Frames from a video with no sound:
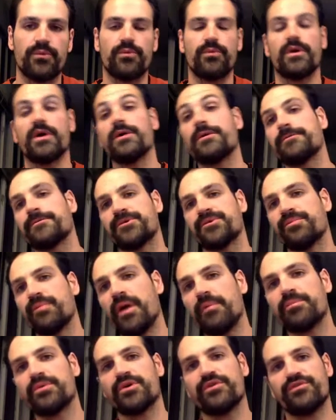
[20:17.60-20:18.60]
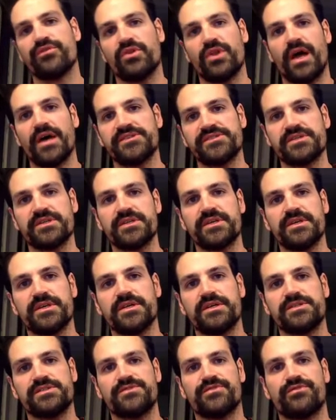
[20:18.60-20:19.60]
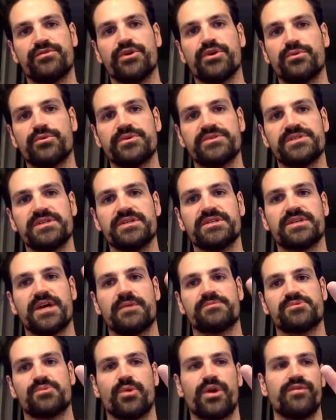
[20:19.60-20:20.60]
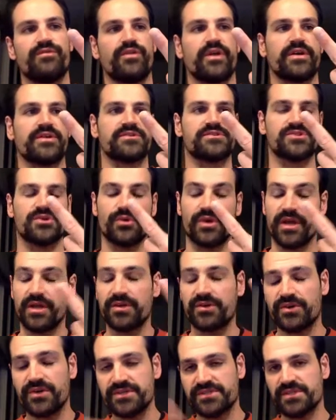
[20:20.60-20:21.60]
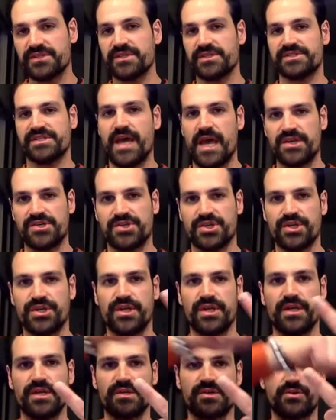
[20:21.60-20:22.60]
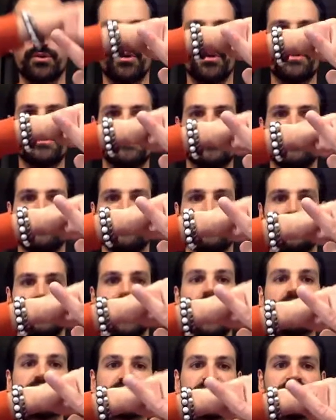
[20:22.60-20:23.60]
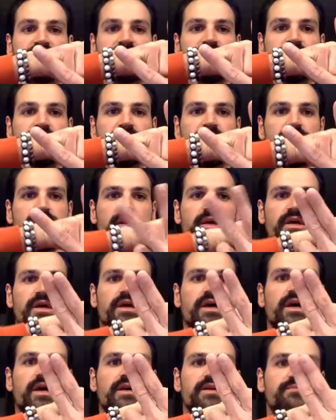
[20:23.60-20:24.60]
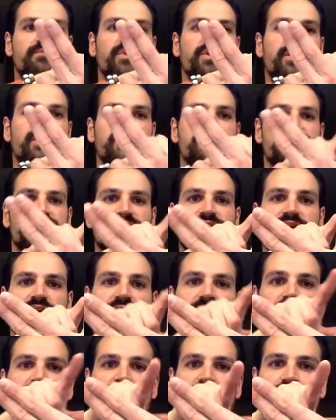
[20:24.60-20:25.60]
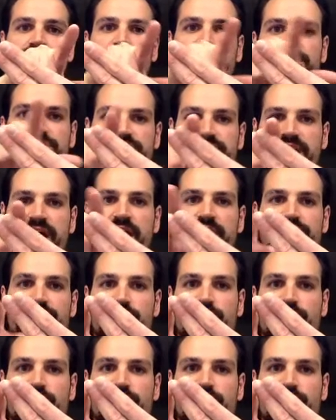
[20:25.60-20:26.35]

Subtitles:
Well, remember, velocity is frequency times wavelength. So increasing the tension increased the velocity. And because v equals f